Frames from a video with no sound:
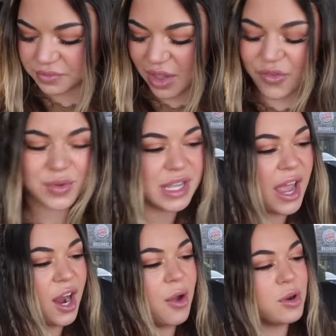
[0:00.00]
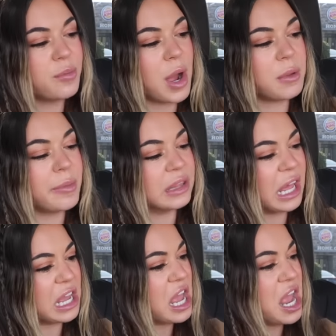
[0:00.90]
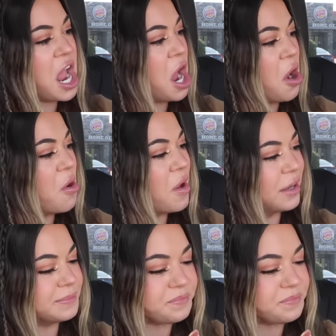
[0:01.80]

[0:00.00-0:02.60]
If it was a hair, I would have probably been like, ew.